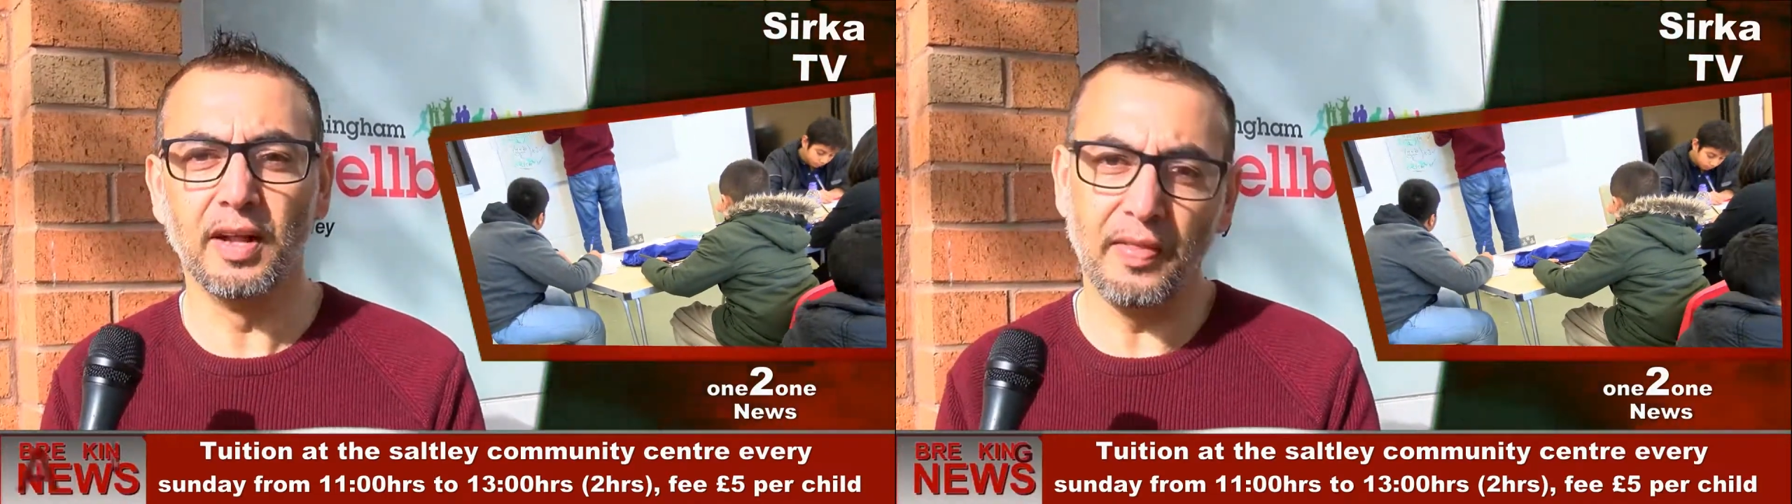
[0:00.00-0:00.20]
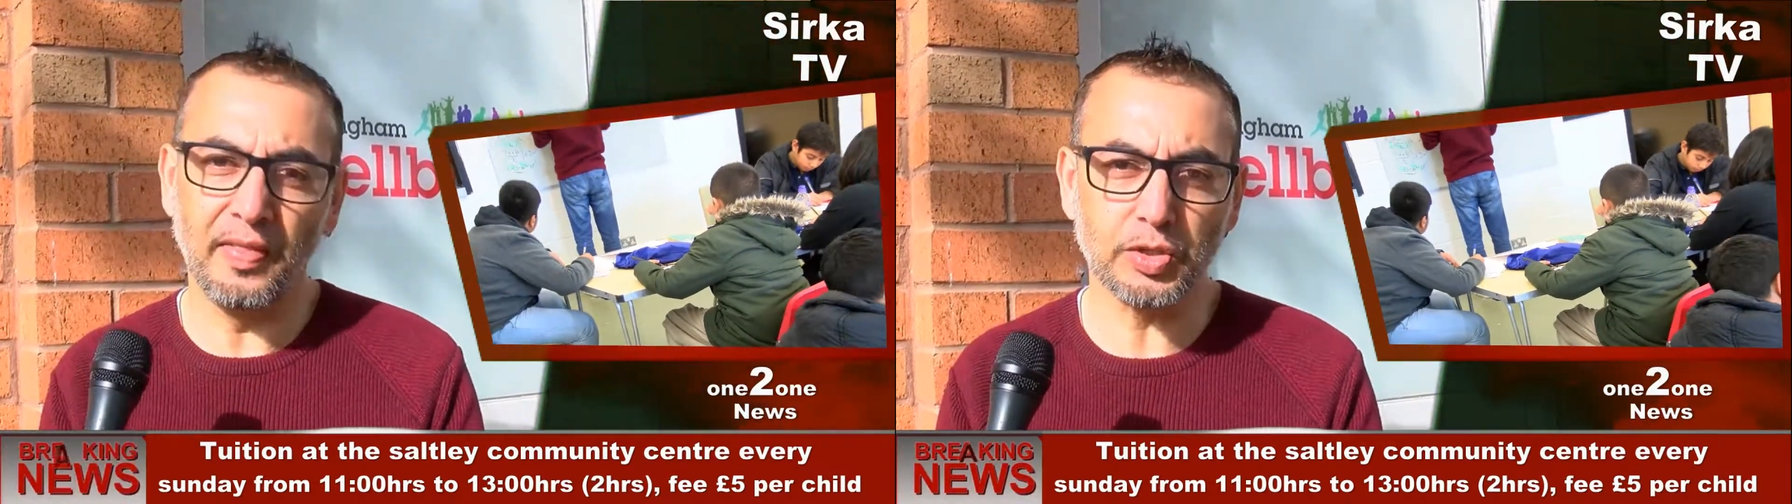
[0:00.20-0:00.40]

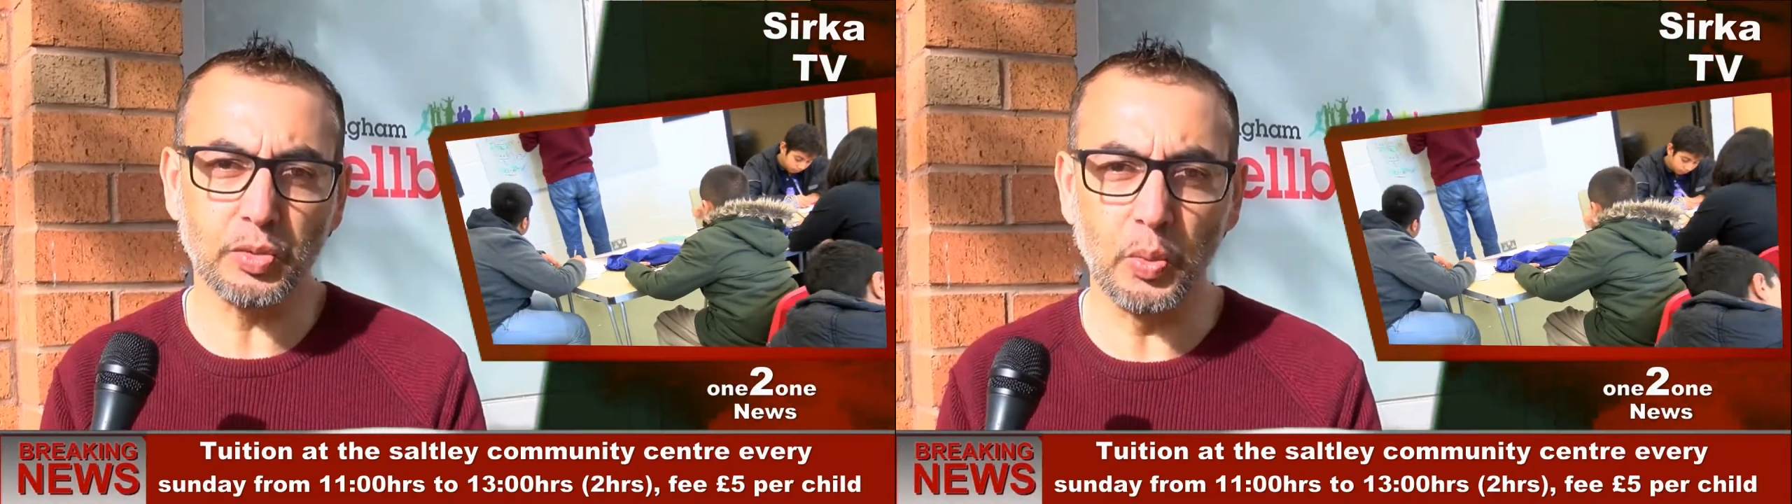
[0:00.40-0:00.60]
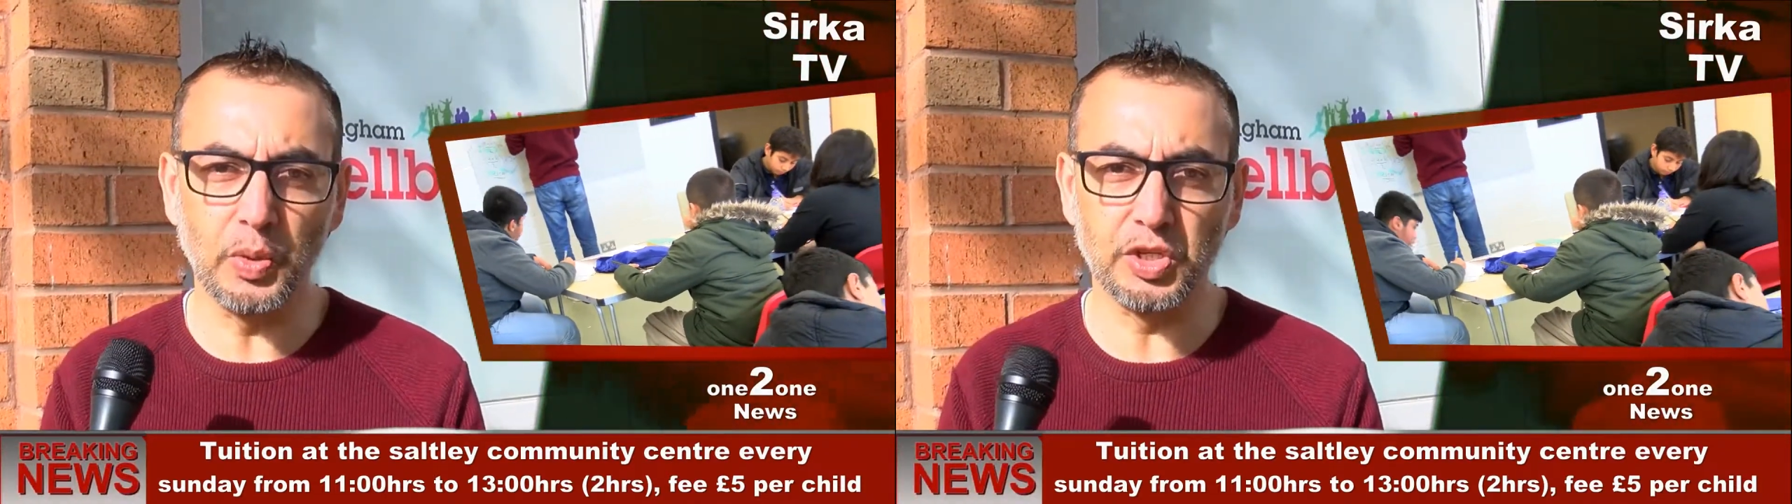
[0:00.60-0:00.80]
and
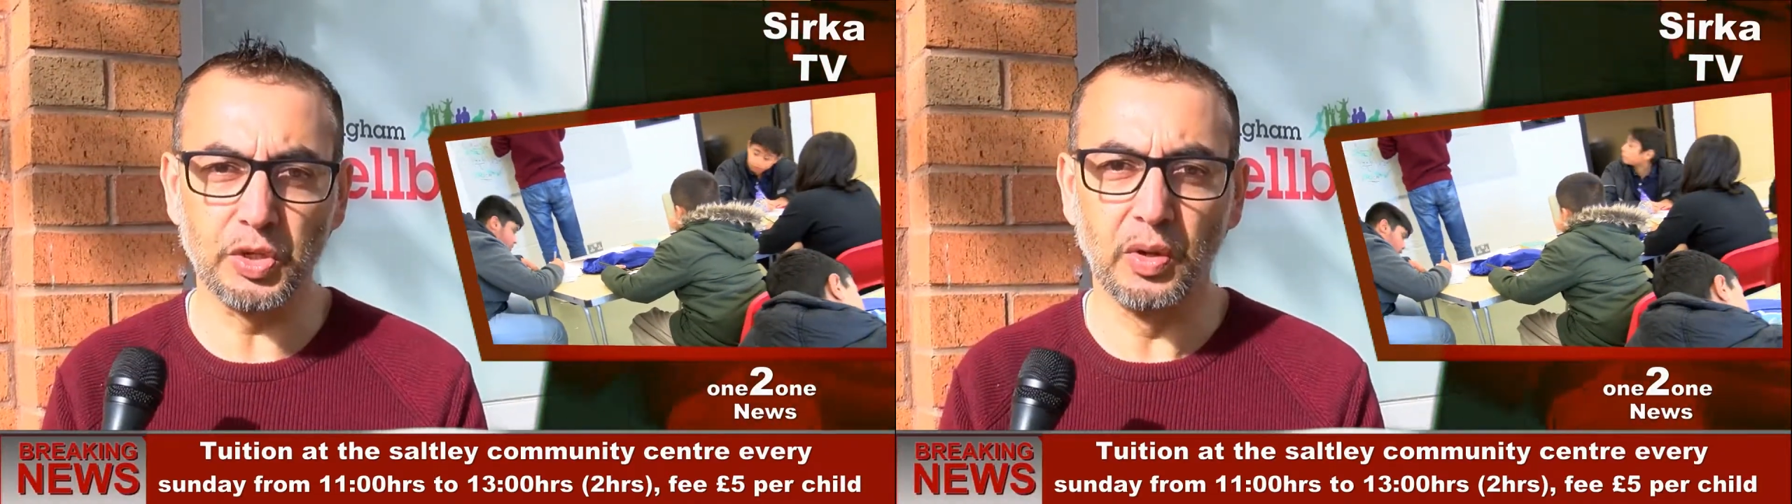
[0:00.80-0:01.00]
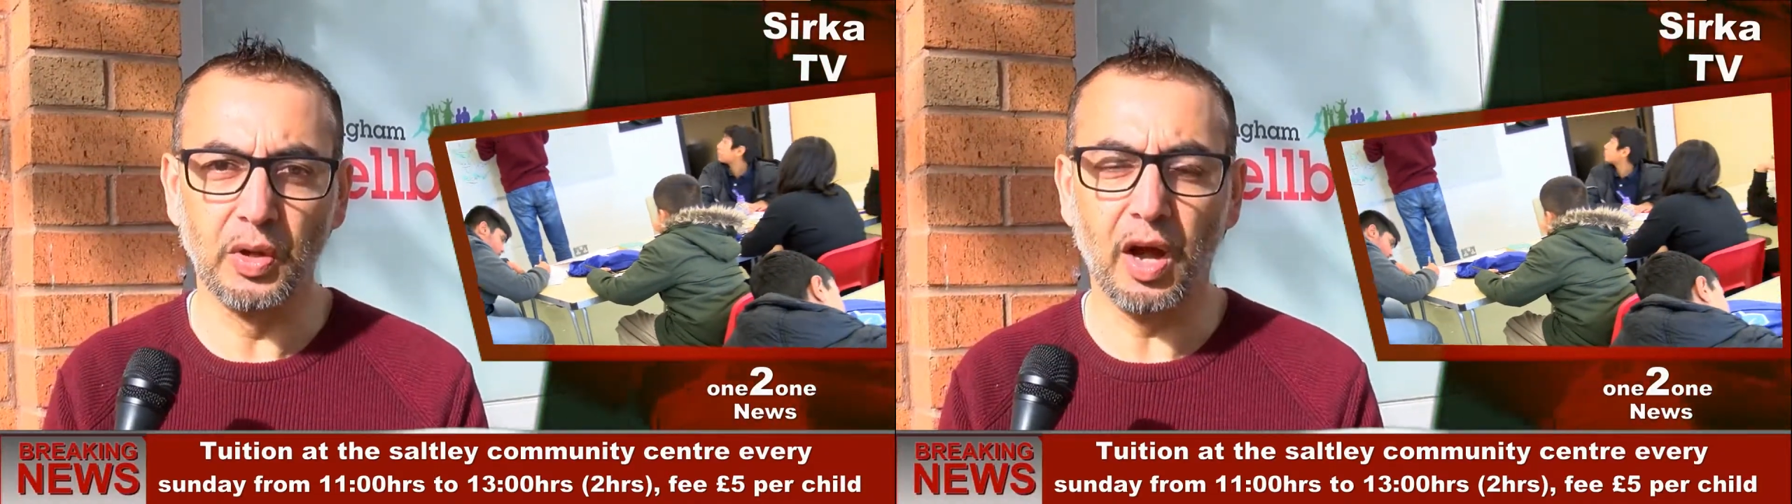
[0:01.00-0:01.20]
that's what we
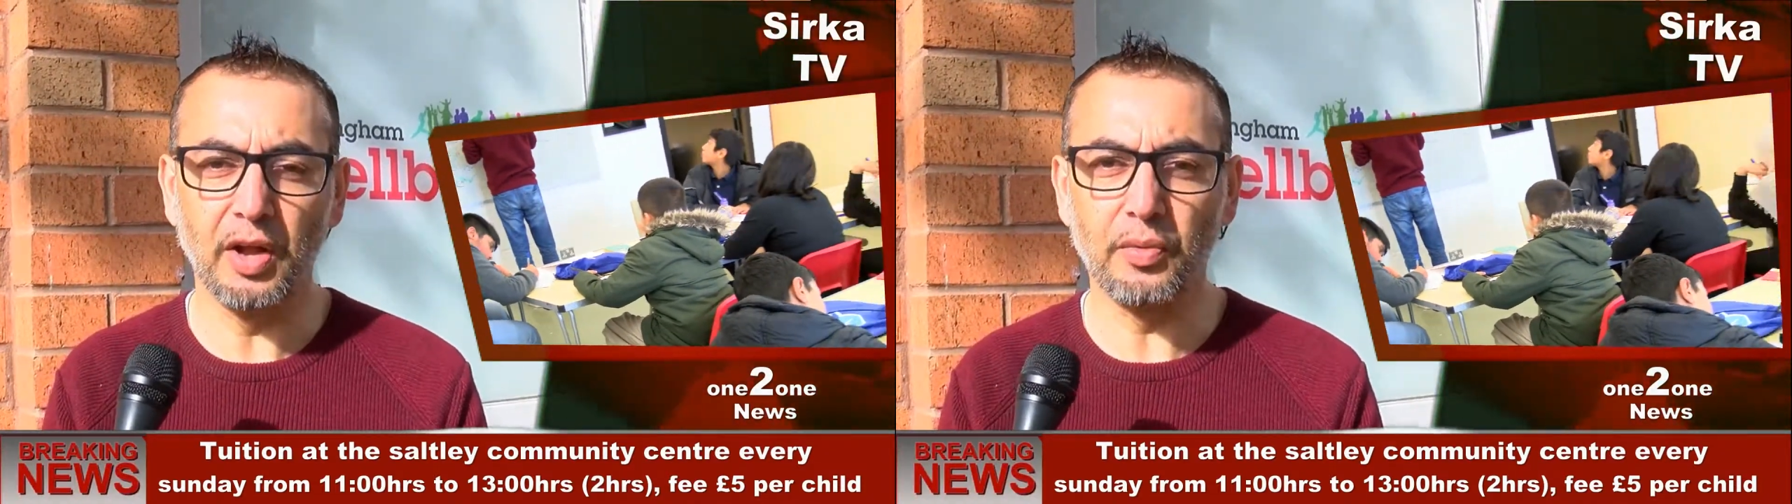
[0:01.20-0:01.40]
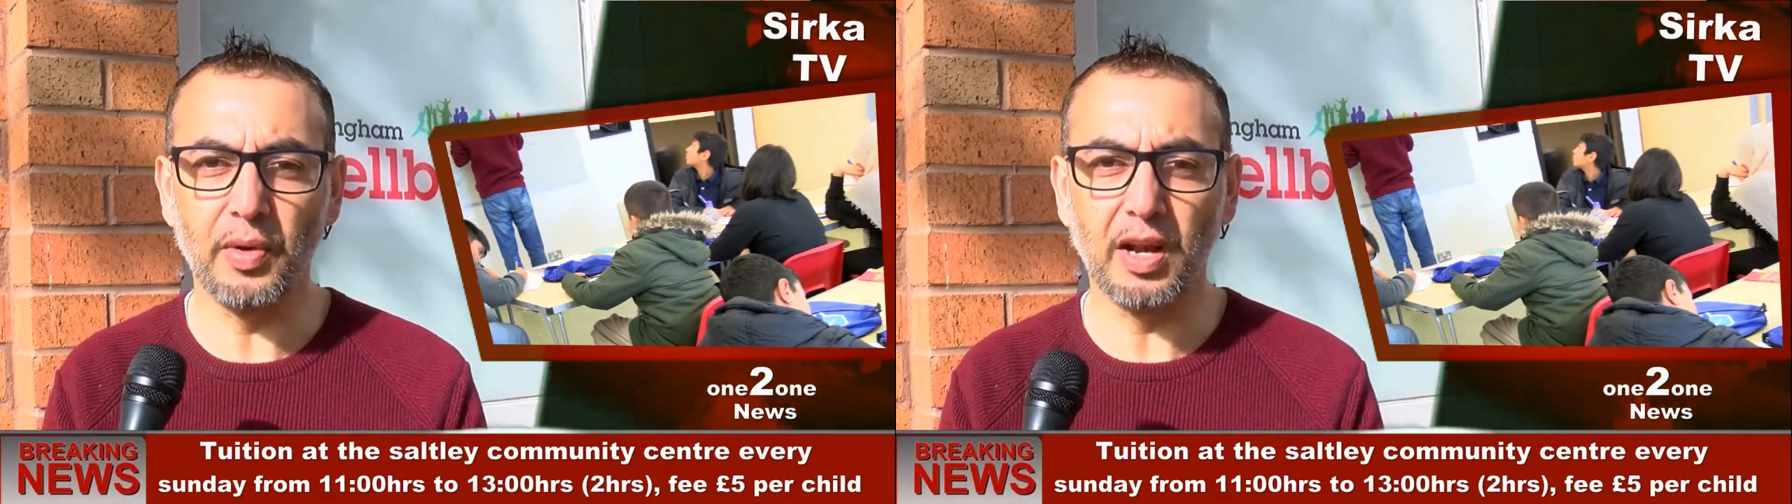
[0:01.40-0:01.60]
do
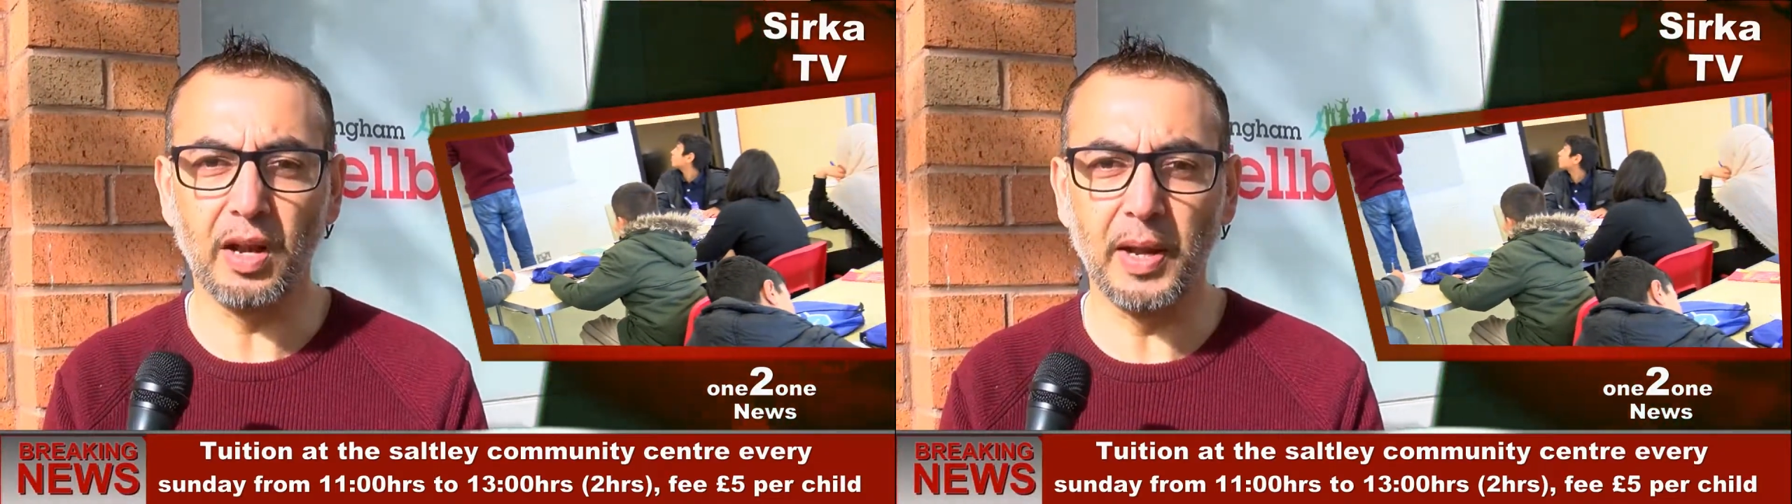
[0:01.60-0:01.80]
on a regular